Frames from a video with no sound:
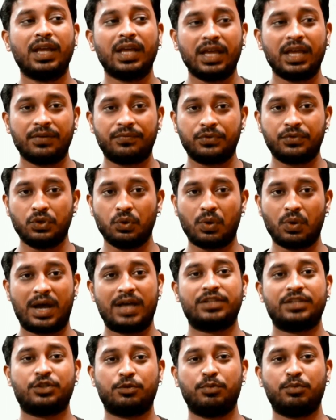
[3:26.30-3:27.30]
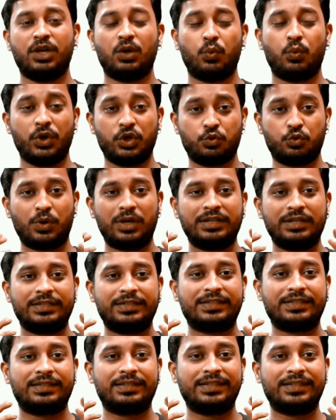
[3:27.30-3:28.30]
if you ask me which one is
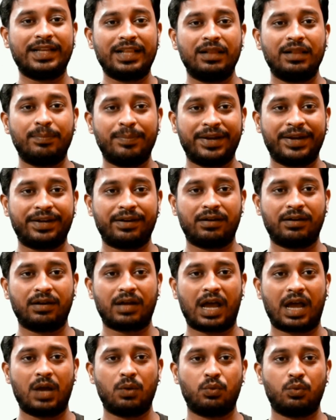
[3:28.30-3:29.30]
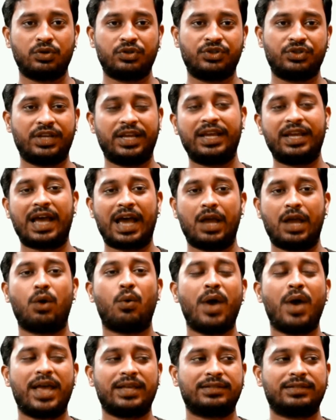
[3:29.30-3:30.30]
still better, I would say
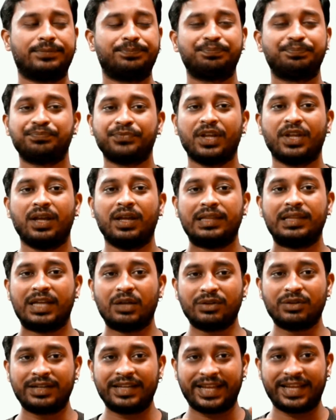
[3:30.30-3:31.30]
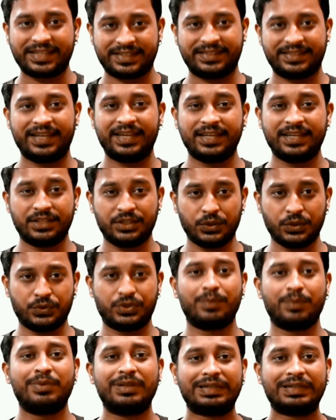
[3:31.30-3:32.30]
iOS. Now the next thing is
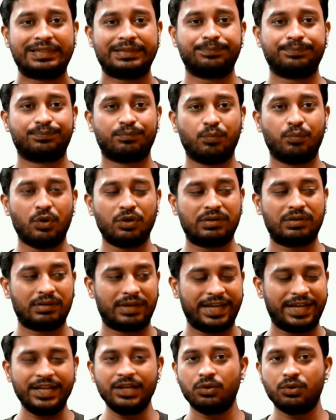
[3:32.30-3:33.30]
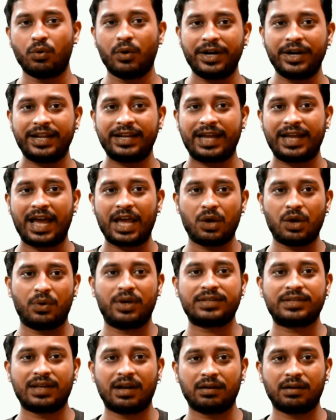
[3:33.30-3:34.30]
usability. Both Android and
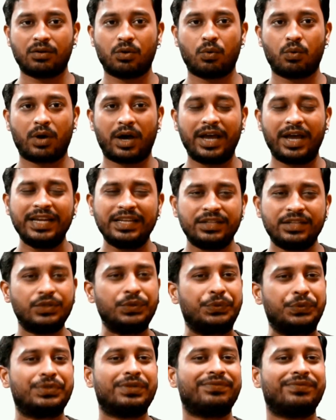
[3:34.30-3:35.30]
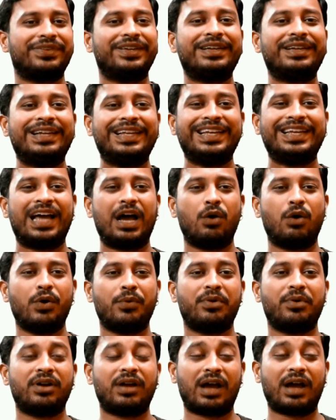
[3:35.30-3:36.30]
iOS are quite user-friendly.
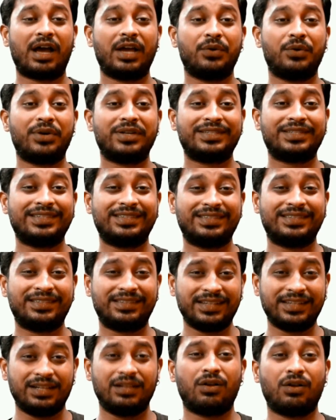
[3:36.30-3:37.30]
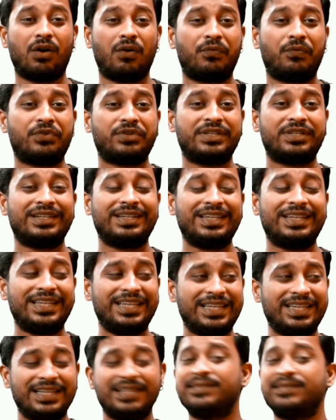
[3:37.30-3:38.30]
However, iOS still offers an
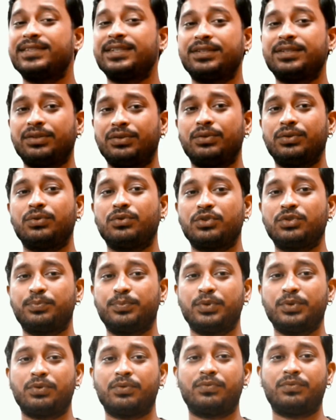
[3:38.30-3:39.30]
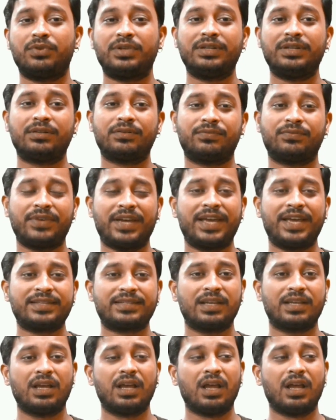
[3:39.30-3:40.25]
easy-to-use, beautiful interface,